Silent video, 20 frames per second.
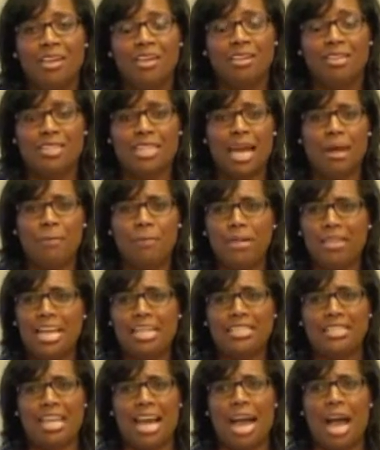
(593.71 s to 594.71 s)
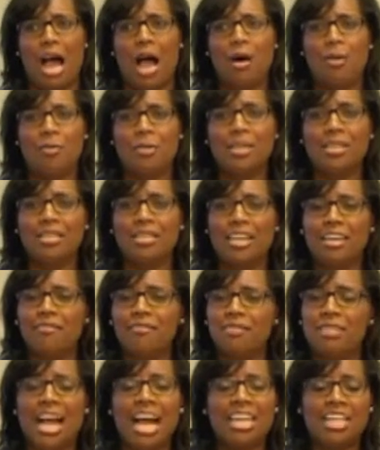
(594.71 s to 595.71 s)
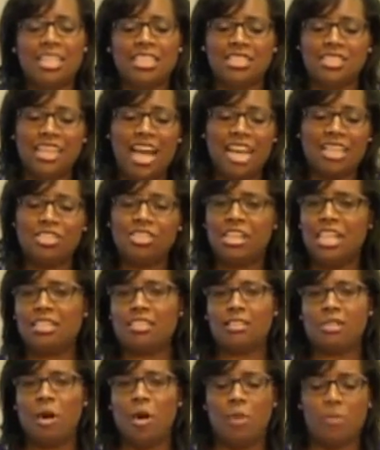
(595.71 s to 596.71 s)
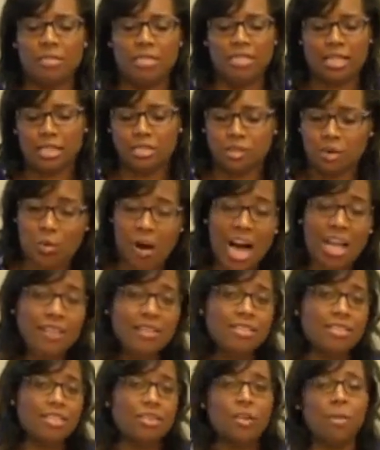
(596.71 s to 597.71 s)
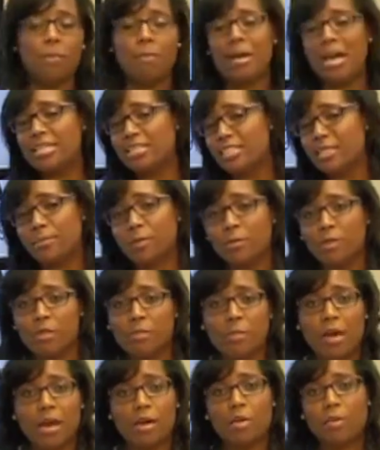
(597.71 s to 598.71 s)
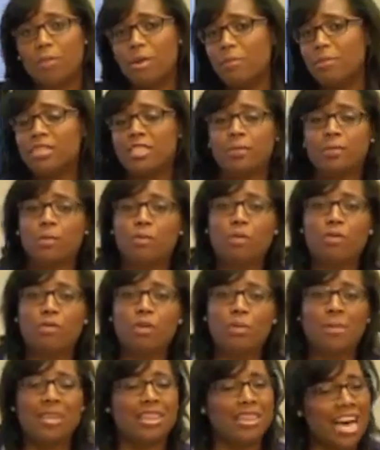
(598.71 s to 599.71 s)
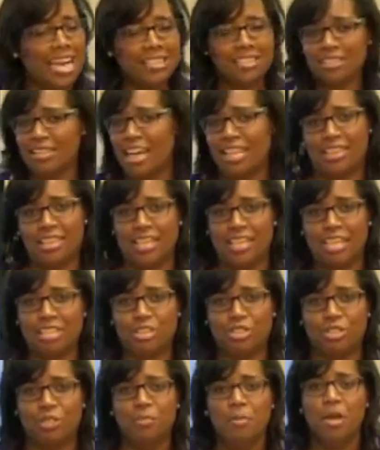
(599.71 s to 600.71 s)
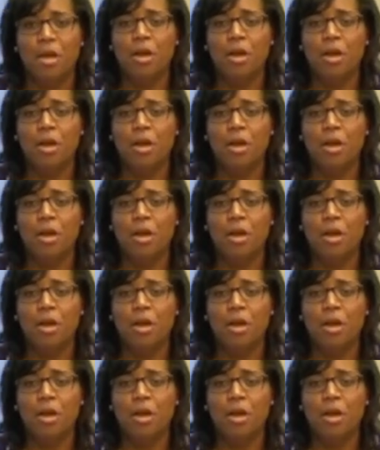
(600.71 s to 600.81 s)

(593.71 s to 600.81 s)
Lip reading: You're saying, but that's not how we live. It's not just the homosexuality or men sleeping with men or women sleeping with women. That's not the issue.